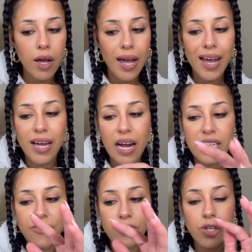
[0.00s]
and I
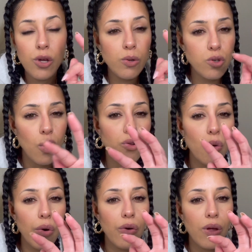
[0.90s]
definitely use all the
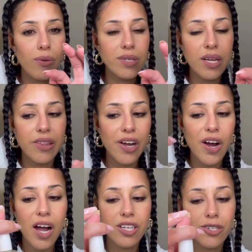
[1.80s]
oil that was in
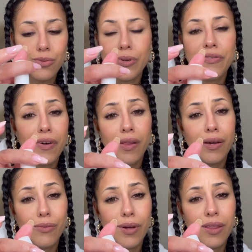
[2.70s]
there. I just refill it
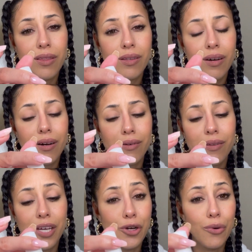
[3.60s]
with
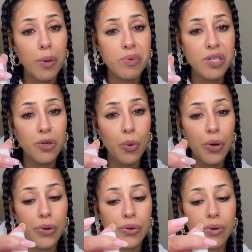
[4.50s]
like grapeseed
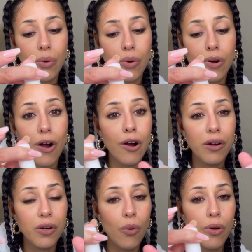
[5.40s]
oil or
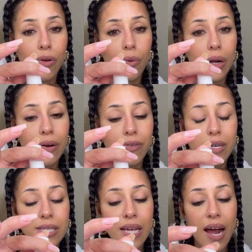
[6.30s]
argan oil or whatever it
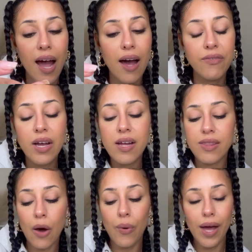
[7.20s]
is that I have.
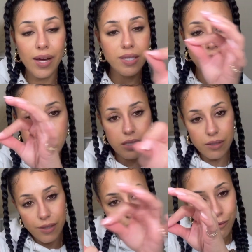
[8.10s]
That way I can
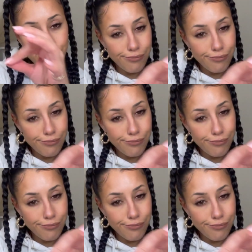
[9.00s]
still, you know,